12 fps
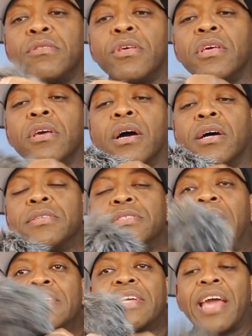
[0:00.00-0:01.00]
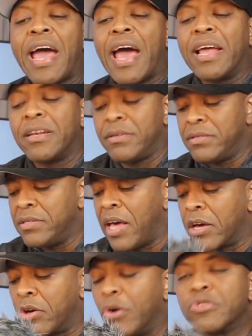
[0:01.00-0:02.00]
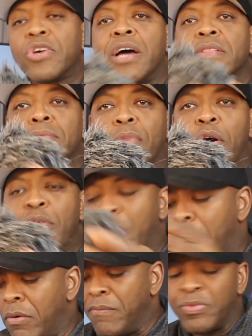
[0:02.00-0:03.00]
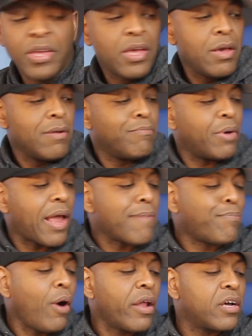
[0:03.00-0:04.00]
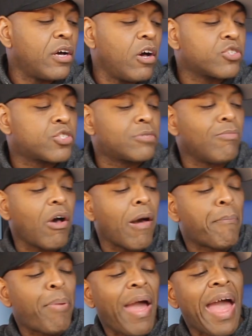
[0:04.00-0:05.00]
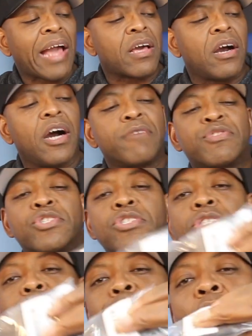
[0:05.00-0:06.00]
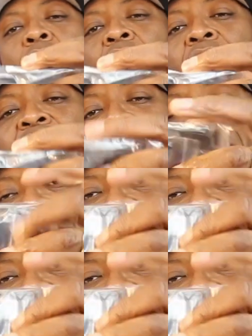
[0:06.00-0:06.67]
dead cat that goes on the Movo, but I bought a pack of small,